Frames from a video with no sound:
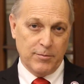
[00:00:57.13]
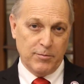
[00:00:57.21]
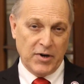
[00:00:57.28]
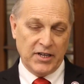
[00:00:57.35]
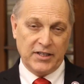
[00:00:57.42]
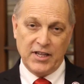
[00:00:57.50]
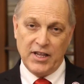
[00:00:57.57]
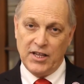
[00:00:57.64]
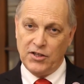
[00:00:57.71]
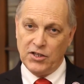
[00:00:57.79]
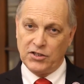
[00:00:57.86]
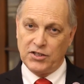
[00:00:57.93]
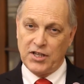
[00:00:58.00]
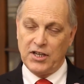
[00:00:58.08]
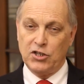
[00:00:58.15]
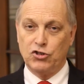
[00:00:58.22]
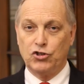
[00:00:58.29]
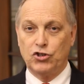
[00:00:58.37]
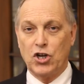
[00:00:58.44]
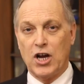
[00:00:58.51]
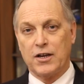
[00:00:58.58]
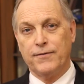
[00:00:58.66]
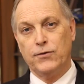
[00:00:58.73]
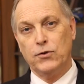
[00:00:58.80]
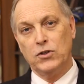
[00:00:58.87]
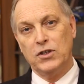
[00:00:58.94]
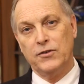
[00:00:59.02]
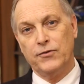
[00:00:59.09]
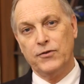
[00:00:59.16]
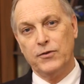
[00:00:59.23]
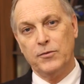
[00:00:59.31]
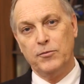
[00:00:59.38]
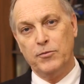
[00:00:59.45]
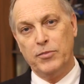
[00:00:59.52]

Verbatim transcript: But this thing is chock full of